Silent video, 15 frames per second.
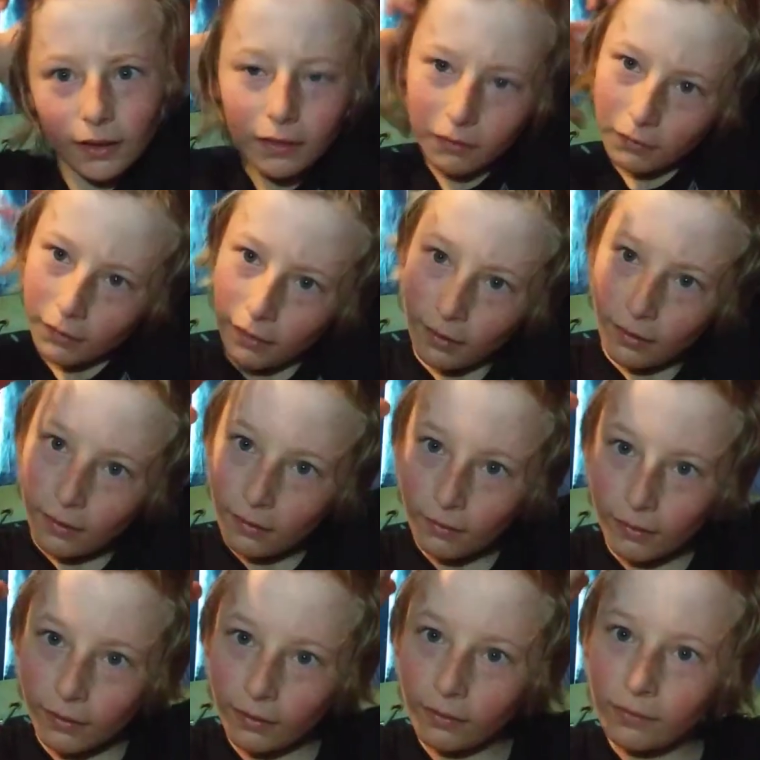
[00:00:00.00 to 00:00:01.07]
running
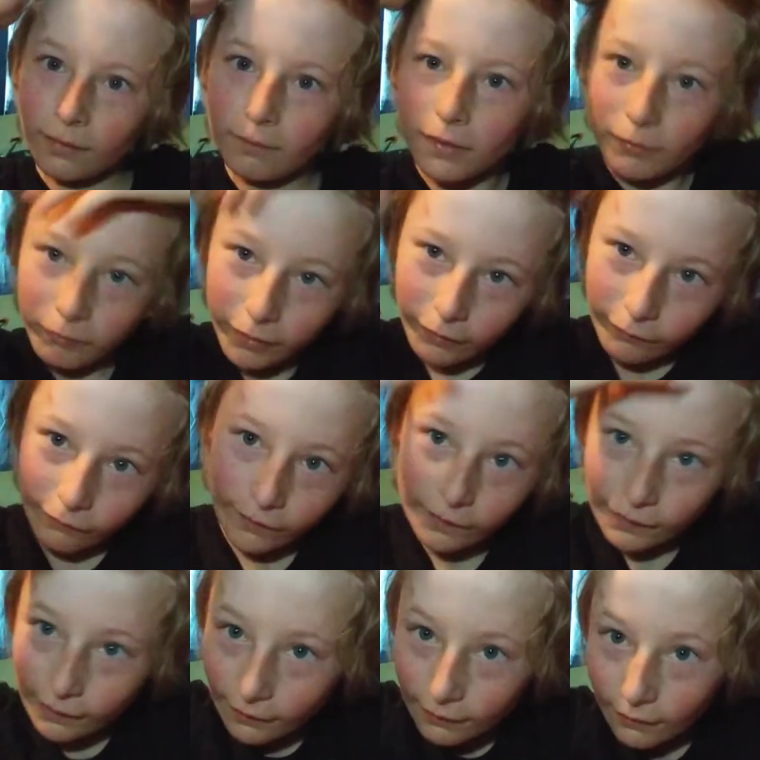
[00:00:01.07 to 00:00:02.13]
writing clips of me with
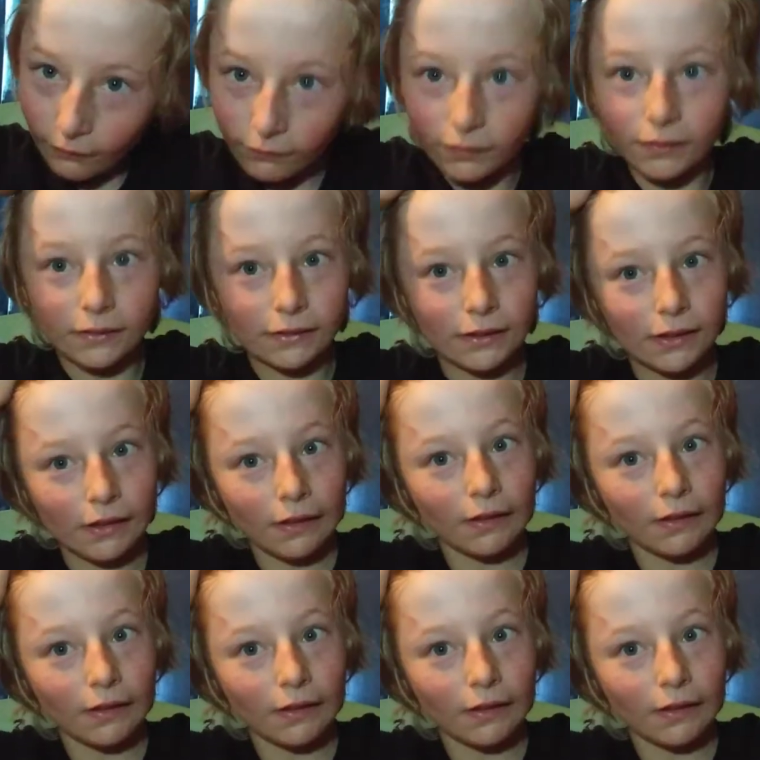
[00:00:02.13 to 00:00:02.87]
these outside